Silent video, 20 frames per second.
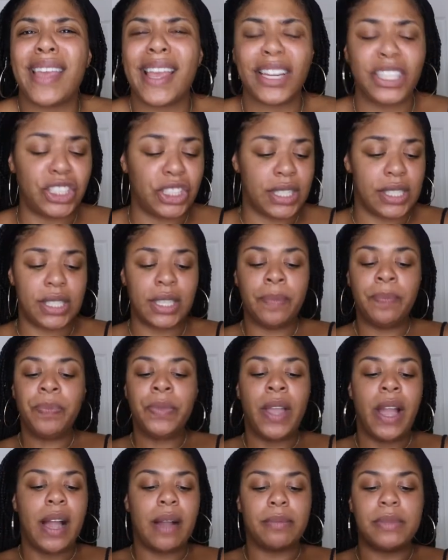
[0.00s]
H's.
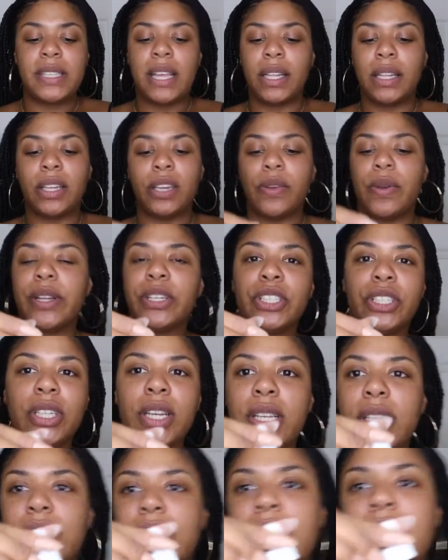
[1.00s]
I'm telling you, it's
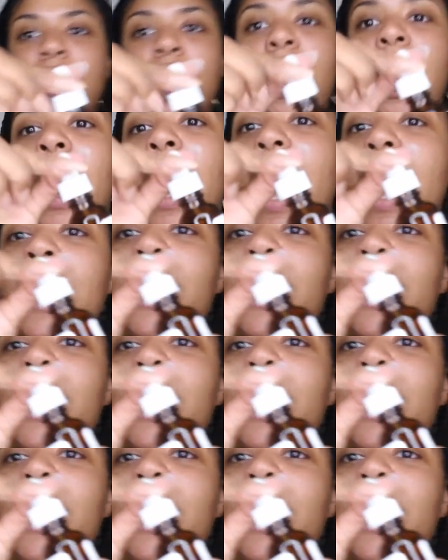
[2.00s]
just, I